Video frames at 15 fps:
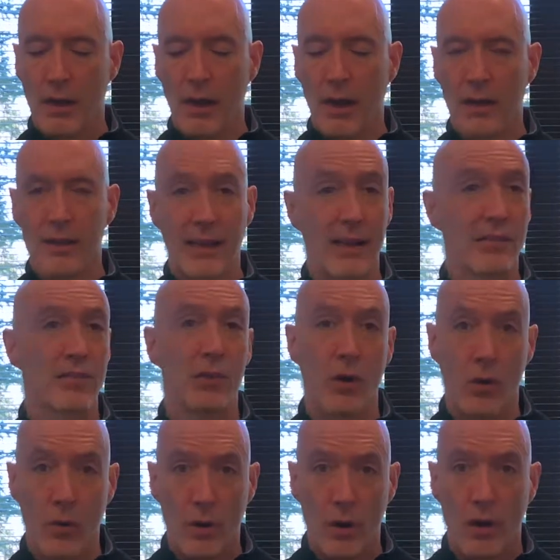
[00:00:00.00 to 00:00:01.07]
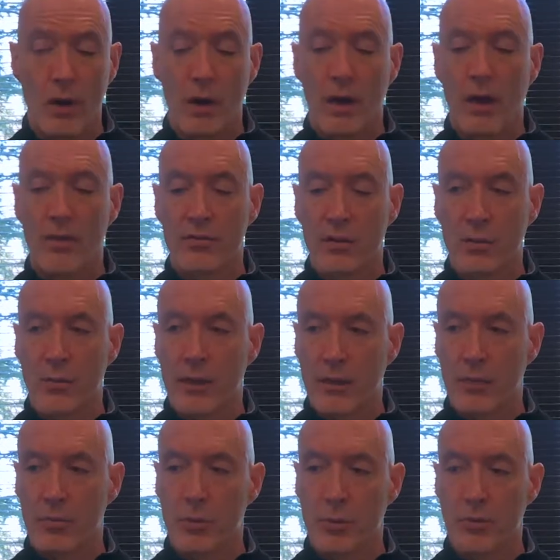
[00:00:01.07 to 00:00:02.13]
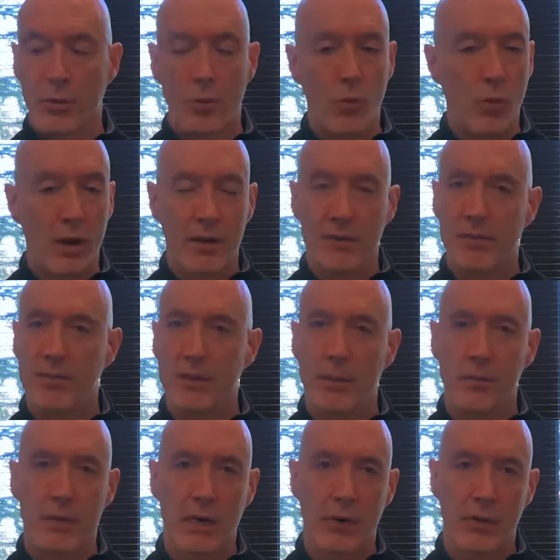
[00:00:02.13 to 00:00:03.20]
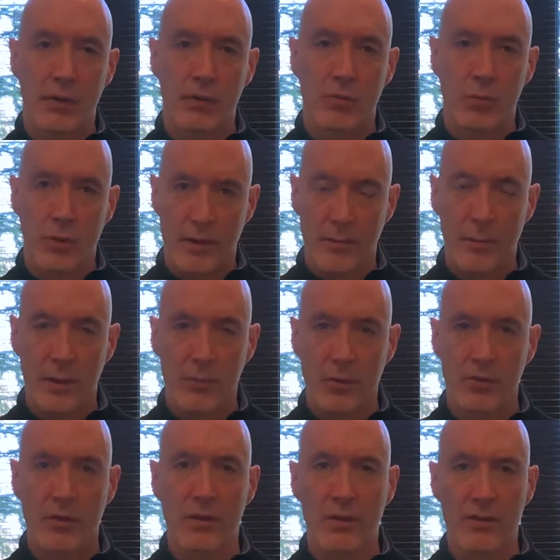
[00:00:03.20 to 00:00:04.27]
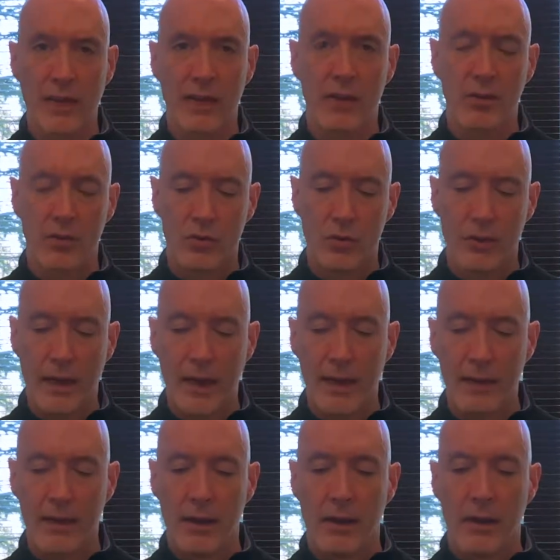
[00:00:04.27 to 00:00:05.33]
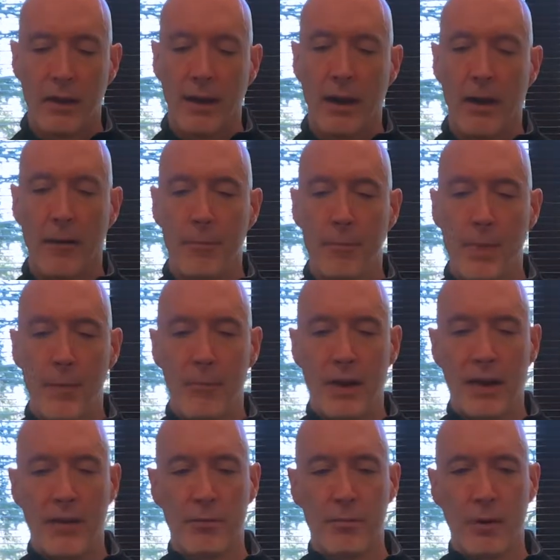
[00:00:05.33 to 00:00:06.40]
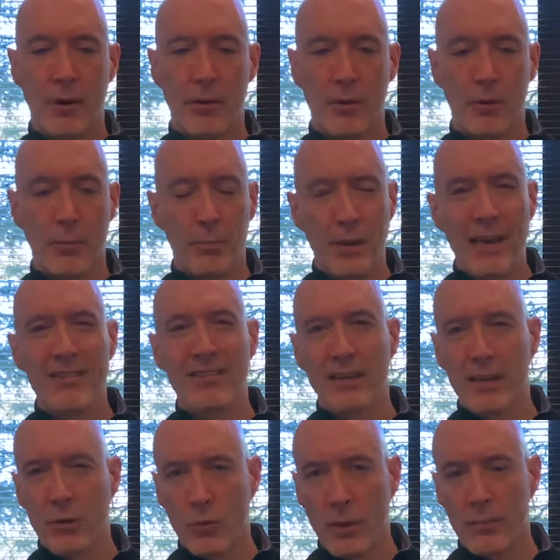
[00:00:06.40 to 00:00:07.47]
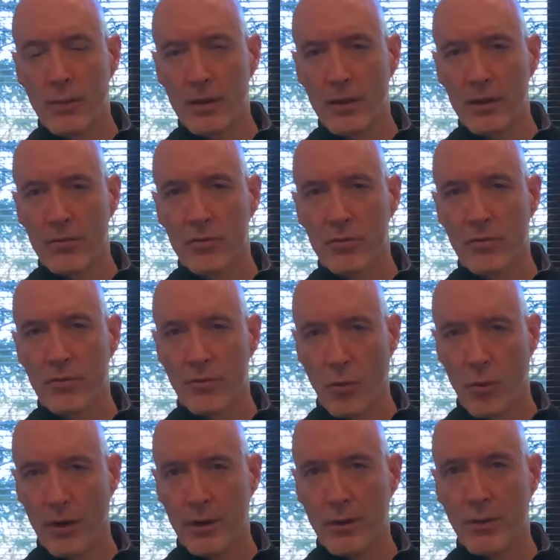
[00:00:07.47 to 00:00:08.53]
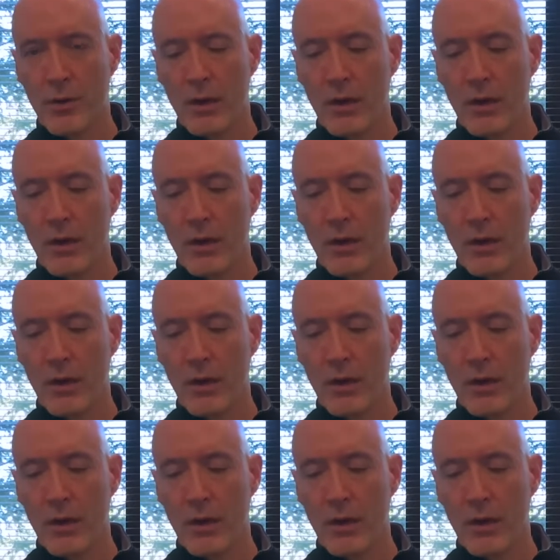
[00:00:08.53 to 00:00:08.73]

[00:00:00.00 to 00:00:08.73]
let us know so that we can improve it. We want to just keep sharing this with people so that they can do that. We have basic equipment list for you.